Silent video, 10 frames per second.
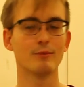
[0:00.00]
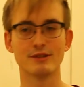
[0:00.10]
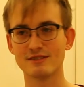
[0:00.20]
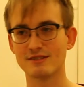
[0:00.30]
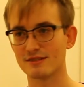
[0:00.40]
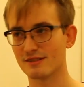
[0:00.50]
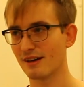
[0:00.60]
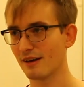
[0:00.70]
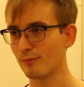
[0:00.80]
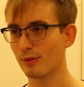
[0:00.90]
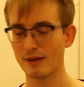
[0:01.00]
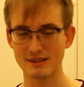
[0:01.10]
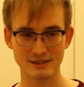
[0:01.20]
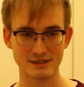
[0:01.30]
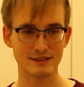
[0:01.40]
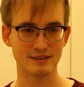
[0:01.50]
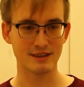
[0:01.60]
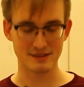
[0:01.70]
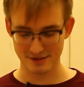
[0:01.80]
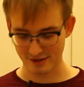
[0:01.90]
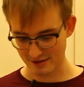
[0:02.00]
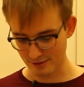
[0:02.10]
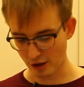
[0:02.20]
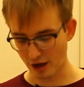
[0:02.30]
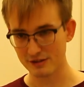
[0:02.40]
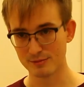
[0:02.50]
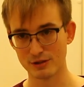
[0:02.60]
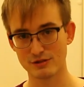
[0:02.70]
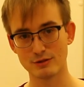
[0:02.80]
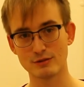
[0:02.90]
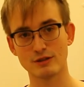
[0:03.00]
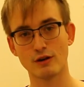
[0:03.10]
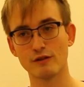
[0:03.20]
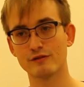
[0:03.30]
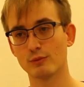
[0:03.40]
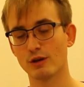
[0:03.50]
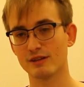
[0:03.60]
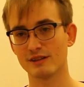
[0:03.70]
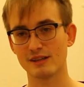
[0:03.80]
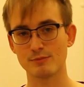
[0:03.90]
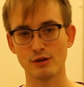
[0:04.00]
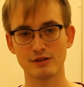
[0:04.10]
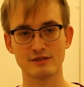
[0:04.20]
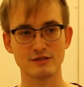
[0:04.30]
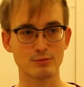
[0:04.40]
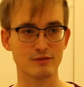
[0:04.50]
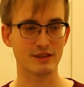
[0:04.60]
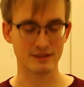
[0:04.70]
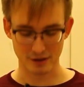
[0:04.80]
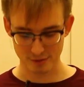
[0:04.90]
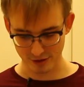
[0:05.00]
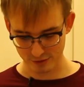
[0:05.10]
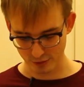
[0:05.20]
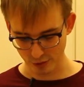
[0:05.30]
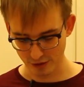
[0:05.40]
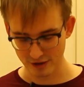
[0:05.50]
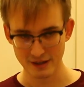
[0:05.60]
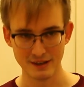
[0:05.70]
but this is but basically it's the utmost duty of the working class parties to prevent the outbreak of war.